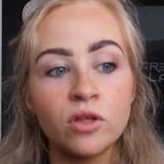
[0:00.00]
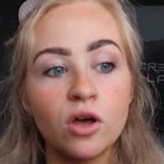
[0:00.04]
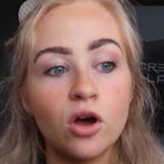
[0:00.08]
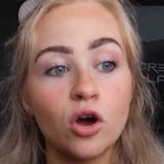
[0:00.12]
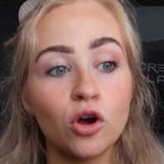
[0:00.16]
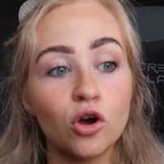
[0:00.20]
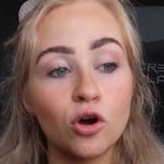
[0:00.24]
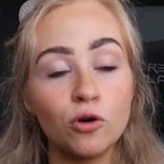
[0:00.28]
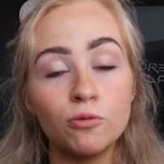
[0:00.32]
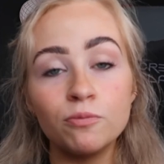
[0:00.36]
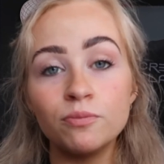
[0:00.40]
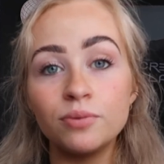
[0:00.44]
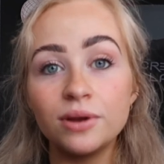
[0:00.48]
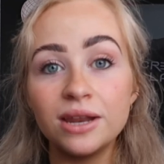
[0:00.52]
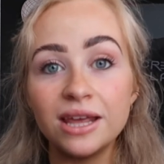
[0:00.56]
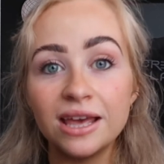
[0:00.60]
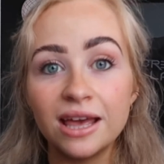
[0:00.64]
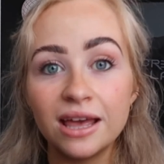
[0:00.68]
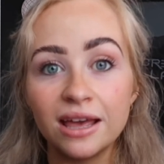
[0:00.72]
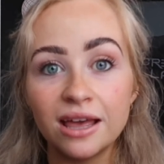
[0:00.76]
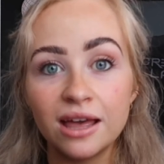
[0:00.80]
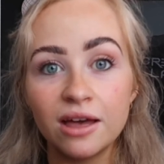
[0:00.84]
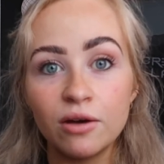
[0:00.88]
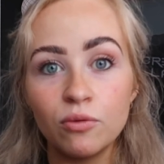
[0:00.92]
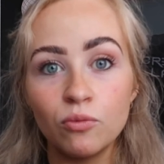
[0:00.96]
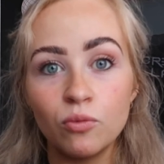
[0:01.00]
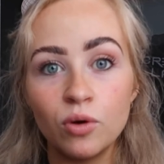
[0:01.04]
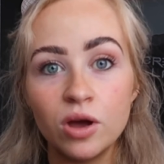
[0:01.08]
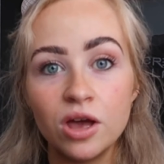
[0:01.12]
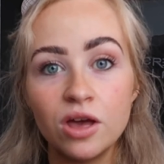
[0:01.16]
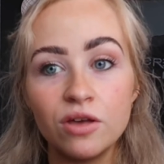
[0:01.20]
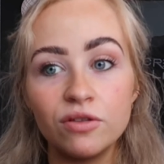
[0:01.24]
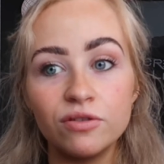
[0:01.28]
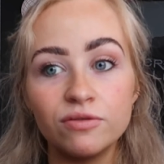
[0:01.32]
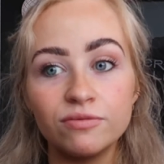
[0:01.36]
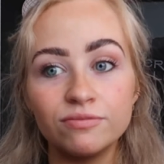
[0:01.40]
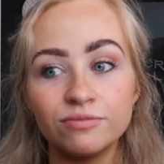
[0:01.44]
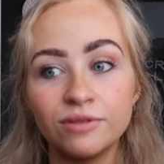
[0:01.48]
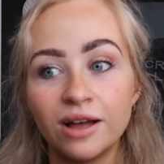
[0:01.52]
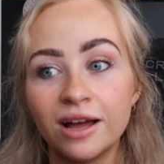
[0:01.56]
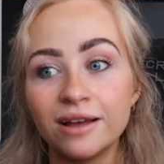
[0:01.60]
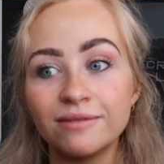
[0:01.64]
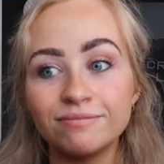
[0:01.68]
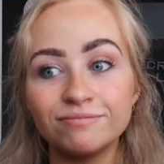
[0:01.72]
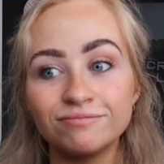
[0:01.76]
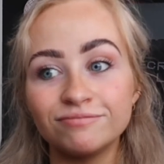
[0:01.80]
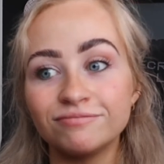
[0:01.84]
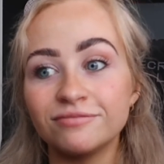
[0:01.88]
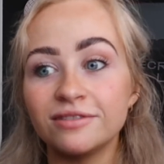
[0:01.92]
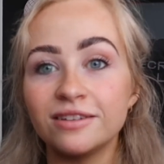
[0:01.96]
accompanying it with
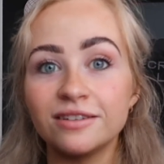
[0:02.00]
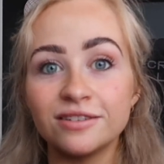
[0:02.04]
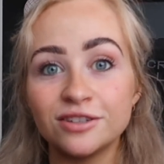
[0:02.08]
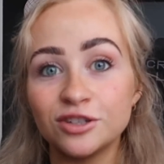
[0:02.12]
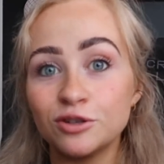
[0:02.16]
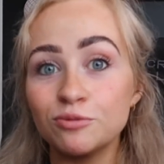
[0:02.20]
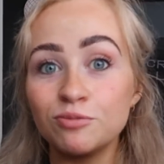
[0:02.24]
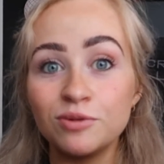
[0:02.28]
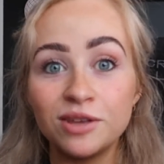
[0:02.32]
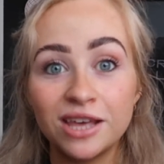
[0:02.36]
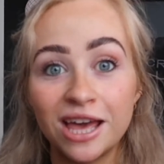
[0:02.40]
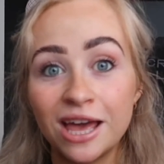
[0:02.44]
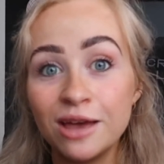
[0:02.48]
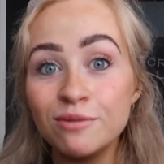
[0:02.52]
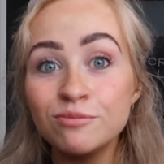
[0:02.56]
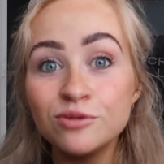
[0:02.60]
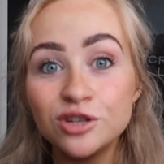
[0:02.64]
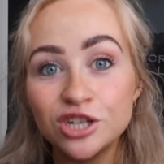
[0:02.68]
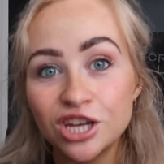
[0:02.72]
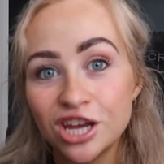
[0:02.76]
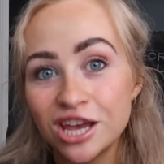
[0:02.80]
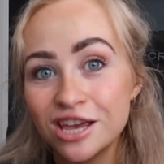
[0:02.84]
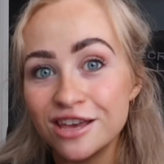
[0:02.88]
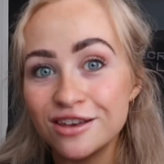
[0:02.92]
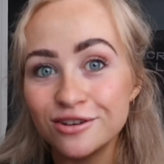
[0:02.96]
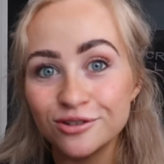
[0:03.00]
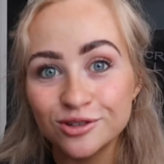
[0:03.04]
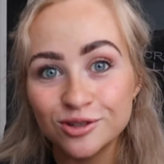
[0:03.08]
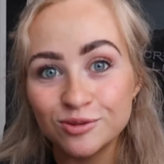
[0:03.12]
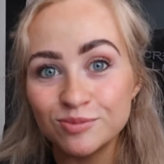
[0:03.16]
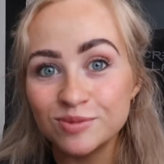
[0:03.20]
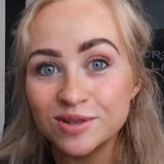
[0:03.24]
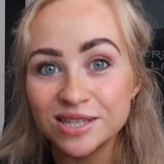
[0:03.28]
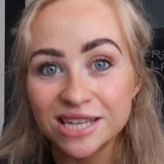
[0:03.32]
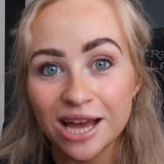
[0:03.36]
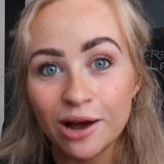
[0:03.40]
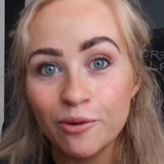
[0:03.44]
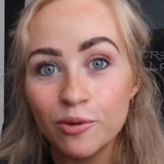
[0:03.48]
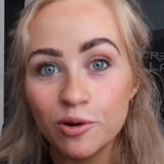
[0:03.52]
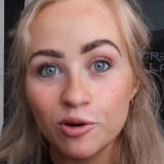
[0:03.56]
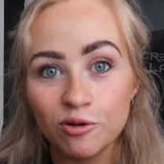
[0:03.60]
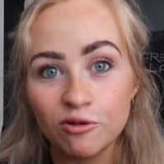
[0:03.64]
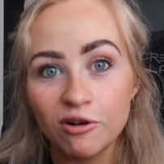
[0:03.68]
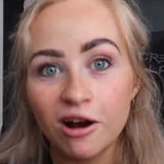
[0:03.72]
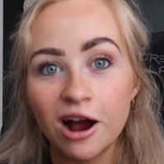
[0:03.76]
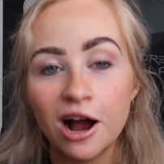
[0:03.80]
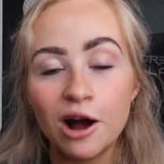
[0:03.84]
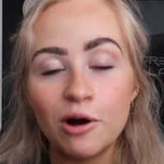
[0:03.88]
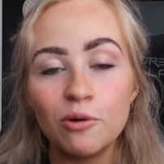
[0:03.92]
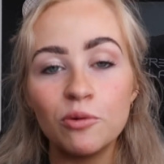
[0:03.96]
like some kimchi or some
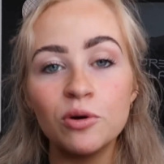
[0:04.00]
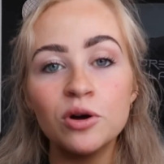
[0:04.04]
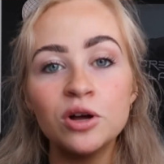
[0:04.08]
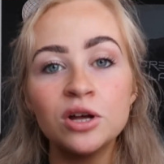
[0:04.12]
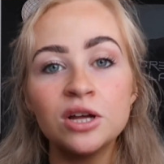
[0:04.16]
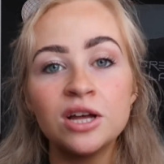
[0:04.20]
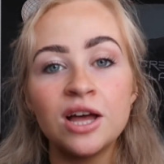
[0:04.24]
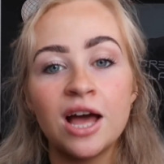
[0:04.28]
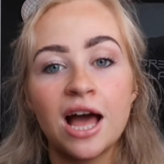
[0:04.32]
sauerkraut,